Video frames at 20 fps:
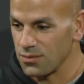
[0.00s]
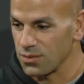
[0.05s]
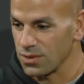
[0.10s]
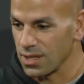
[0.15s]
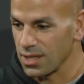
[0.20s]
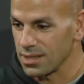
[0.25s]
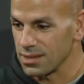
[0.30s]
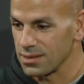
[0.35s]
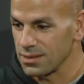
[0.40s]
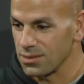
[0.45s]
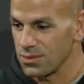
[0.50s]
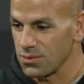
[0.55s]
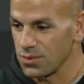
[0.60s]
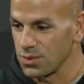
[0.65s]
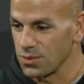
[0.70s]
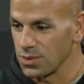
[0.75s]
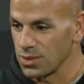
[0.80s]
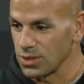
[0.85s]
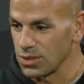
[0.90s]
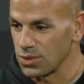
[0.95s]
We got three
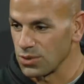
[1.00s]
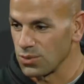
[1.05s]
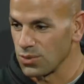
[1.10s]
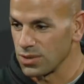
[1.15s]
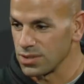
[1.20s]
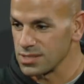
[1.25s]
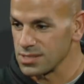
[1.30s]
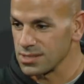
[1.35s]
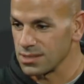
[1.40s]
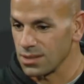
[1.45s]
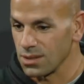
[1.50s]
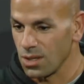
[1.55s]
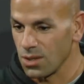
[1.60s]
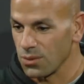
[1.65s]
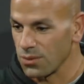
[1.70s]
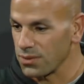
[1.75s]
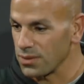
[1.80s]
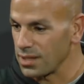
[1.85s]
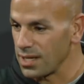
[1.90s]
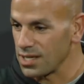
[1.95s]
really good ones, along
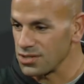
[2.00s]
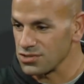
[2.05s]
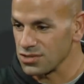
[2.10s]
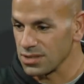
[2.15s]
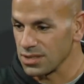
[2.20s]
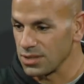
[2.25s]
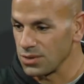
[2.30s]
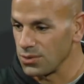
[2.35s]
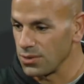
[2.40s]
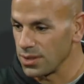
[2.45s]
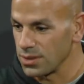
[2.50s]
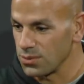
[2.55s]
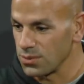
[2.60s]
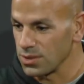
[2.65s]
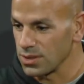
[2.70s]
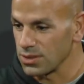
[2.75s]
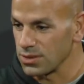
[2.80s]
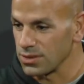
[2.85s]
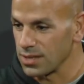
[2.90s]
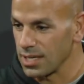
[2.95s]
with Elijah Lee, who had a
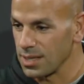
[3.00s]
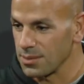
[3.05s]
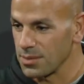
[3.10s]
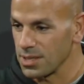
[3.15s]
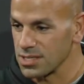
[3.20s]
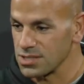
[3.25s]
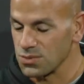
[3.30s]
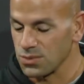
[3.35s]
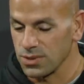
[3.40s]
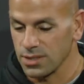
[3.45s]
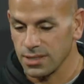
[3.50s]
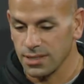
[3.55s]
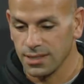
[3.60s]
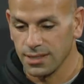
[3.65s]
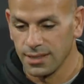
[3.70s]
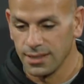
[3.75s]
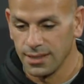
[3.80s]
really good game last week.